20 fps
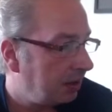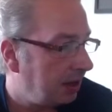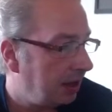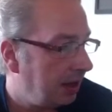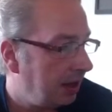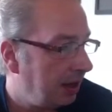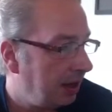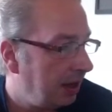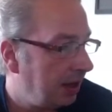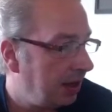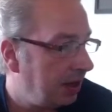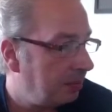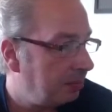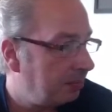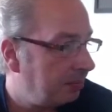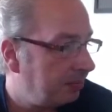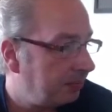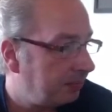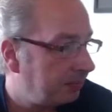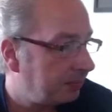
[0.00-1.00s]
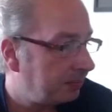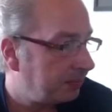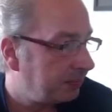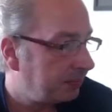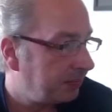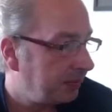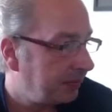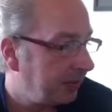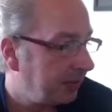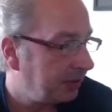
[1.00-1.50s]

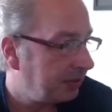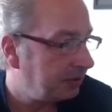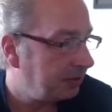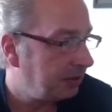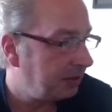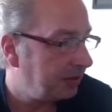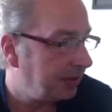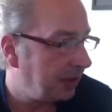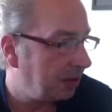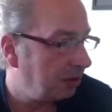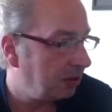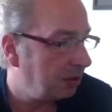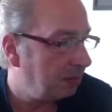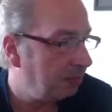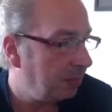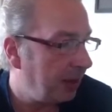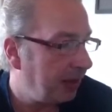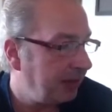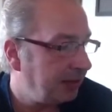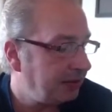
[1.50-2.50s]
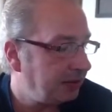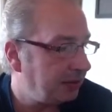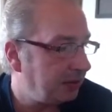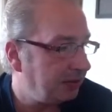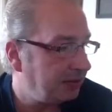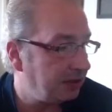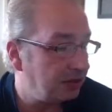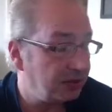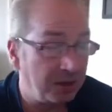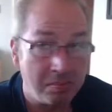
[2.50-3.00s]
let's turn down on the bass. So
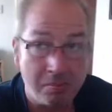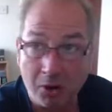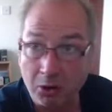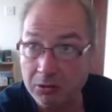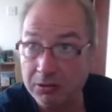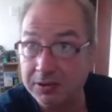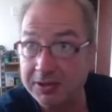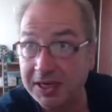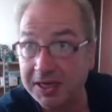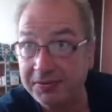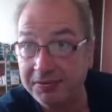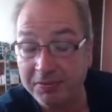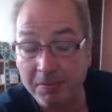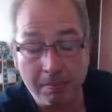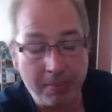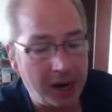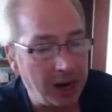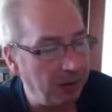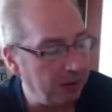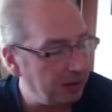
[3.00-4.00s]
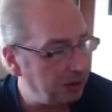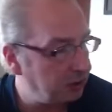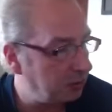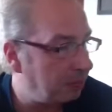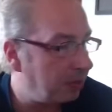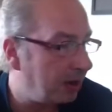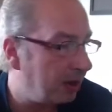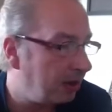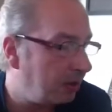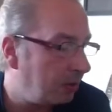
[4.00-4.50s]
this is the Model D from
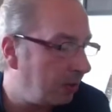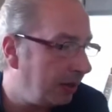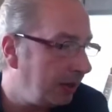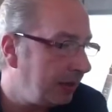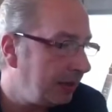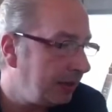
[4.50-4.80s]
Behringer, by the way,